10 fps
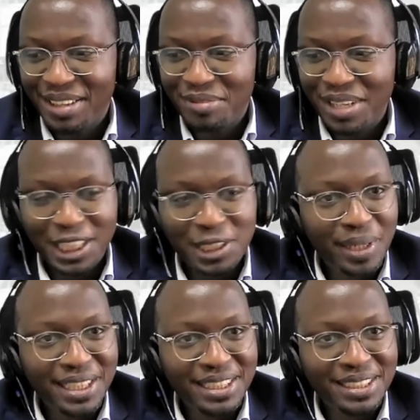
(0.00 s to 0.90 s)
Very
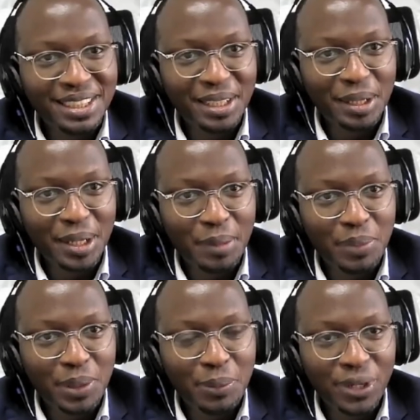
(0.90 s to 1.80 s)
experienced
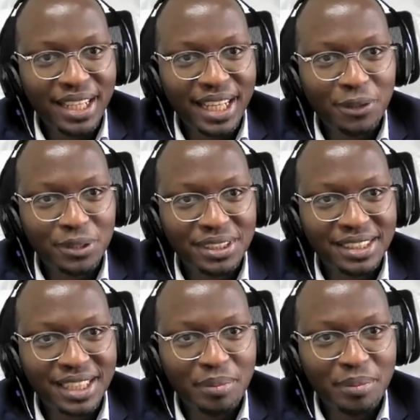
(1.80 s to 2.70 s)
people in the
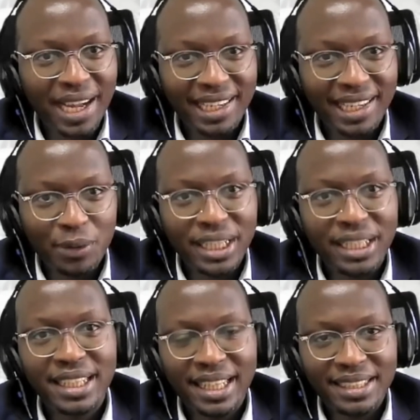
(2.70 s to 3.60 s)
ecosystem,
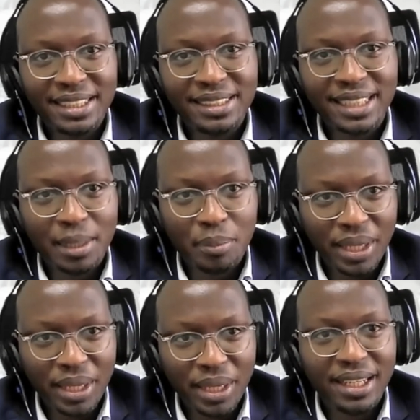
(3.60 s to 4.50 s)
grounded in the sense that they
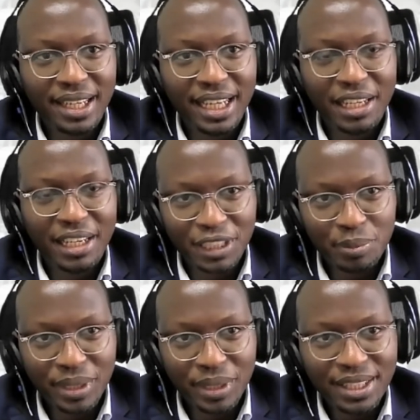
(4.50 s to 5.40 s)
make
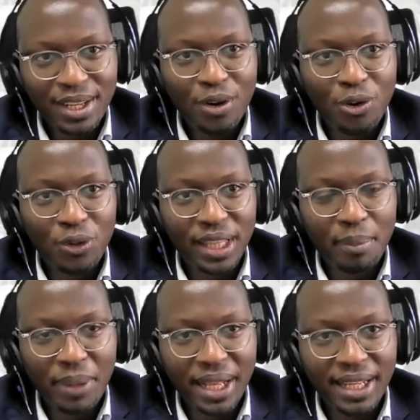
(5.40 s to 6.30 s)
investments or
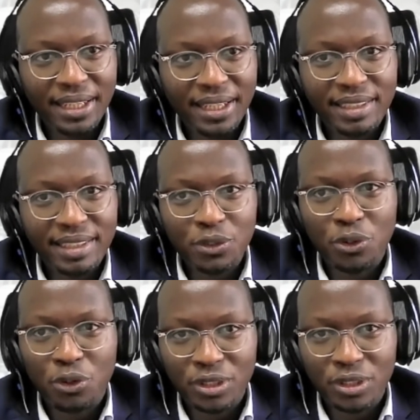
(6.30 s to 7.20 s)
they're playing critical
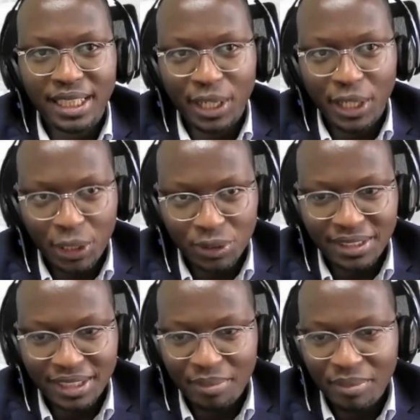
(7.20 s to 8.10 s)
roles in the
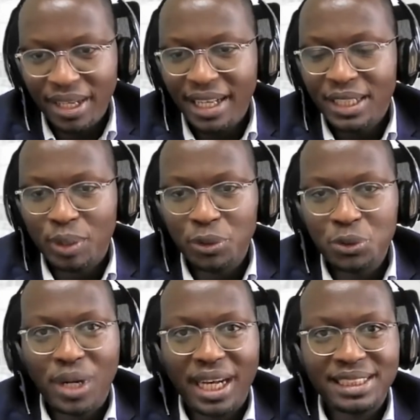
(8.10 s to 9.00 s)
ecosystem. So I'm going
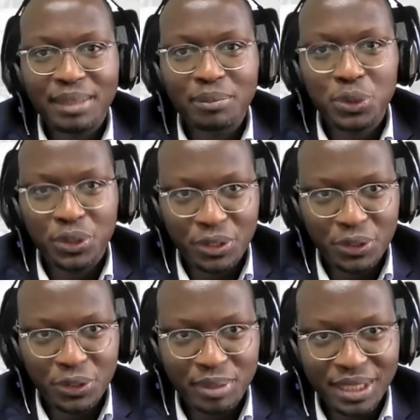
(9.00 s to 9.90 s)
to ask them to
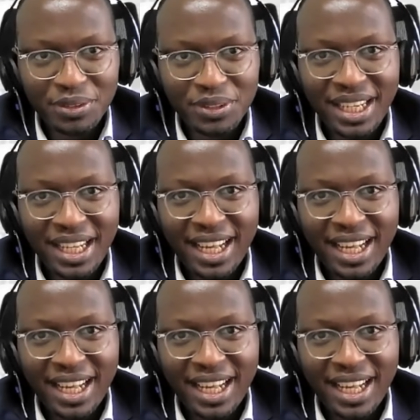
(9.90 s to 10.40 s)
introduce themselves.